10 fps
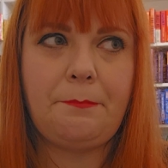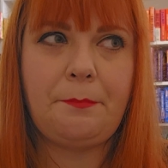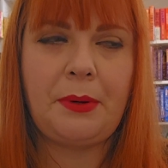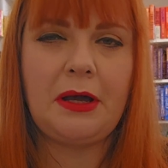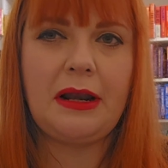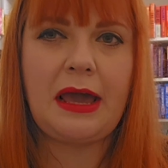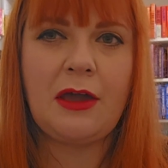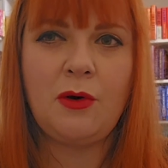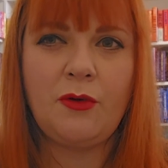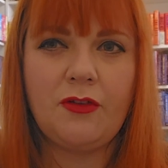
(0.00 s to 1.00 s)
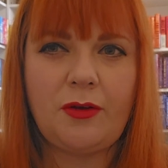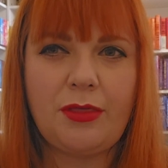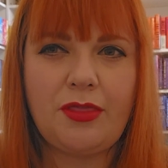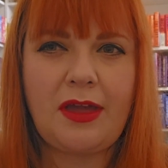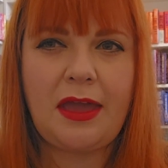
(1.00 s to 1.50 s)
But I also
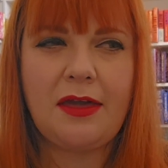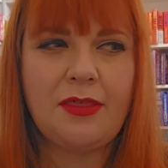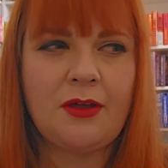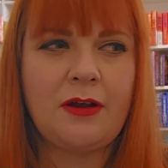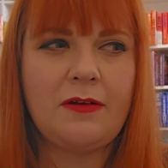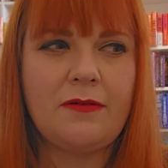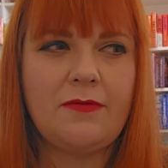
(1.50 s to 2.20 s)
think that